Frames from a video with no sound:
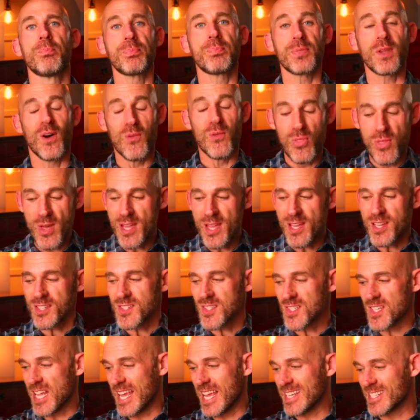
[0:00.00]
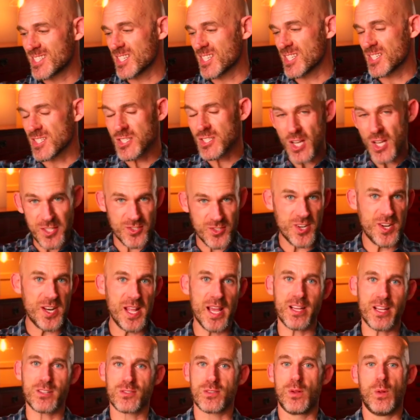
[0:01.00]
this is such an
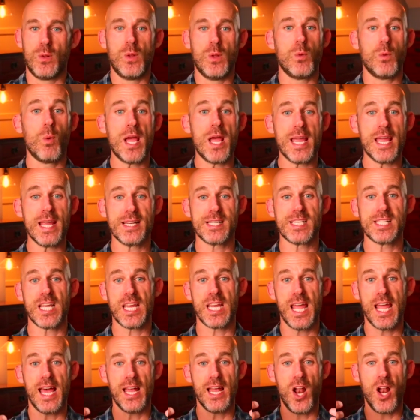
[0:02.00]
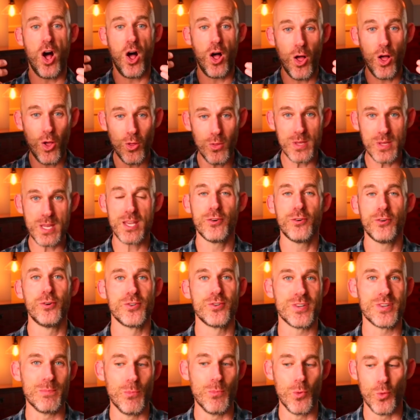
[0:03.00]
excellent way to get all the energy
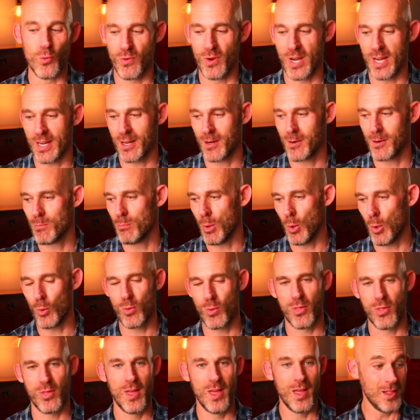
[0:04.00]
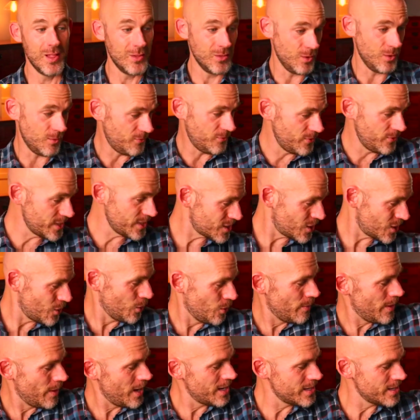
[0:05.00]
moving, both the physical
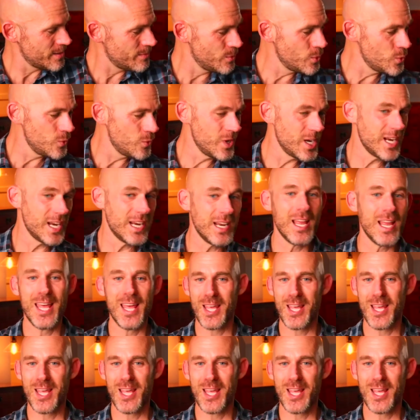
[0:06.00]
body moving,